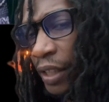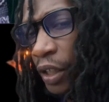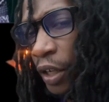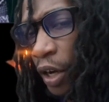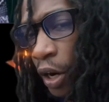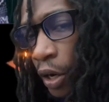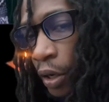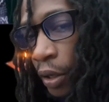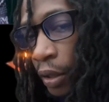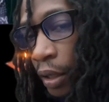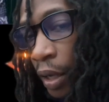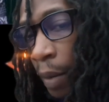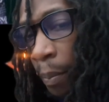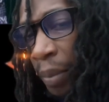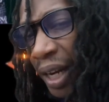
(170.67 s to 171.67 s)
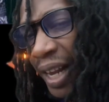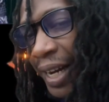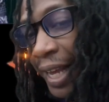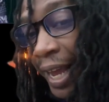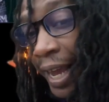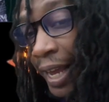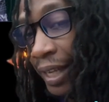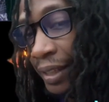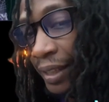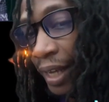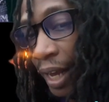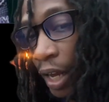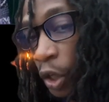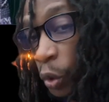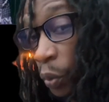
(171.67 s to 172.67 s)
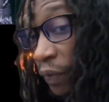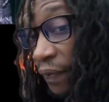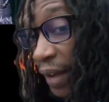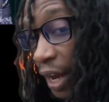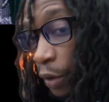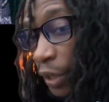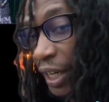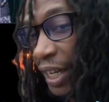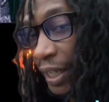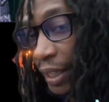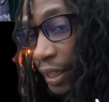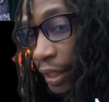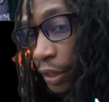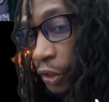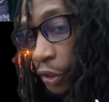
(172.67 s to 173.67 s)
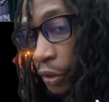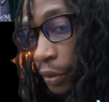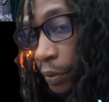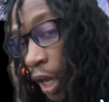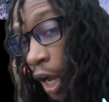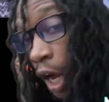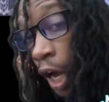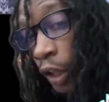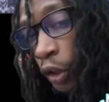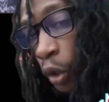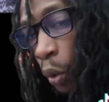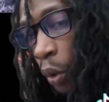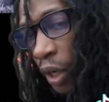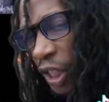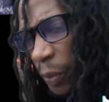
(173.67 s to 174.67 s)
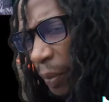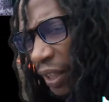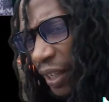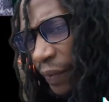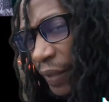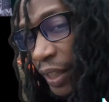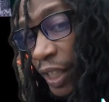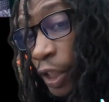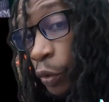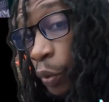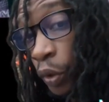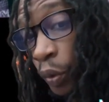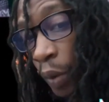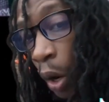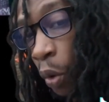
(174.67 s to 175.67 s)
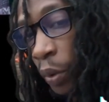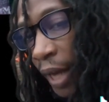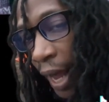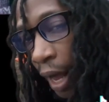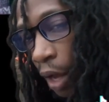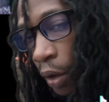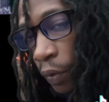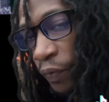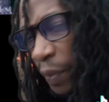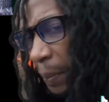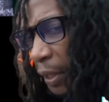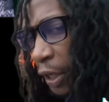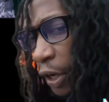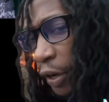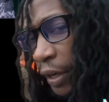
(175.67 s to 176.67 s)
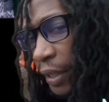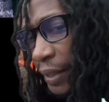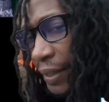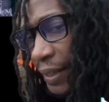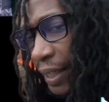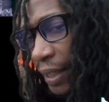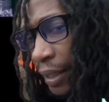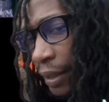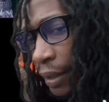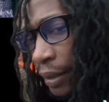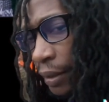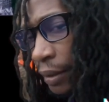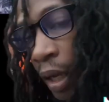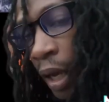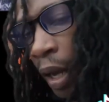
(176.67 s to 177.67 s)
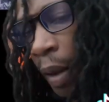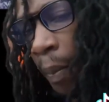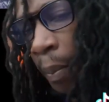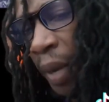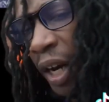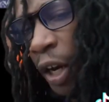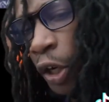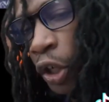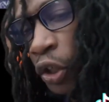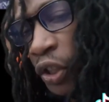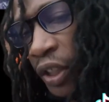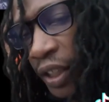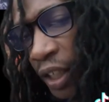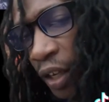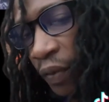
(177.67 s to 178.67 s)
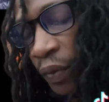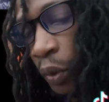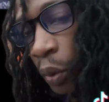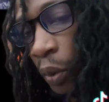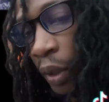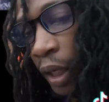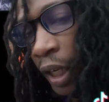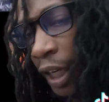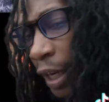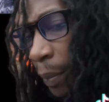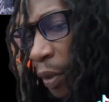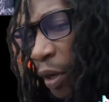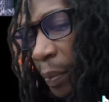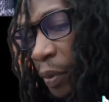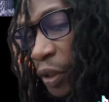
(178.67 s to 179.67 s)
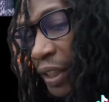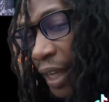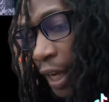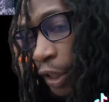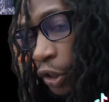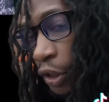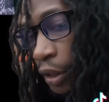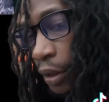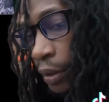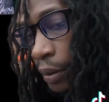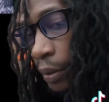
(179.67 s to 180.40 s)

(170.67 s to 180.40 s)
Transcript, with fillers: occurred, bloody hand towels were found in a ditch. Authorities believe that these were thrown out from the Kurias scene. But under civil liberty protection,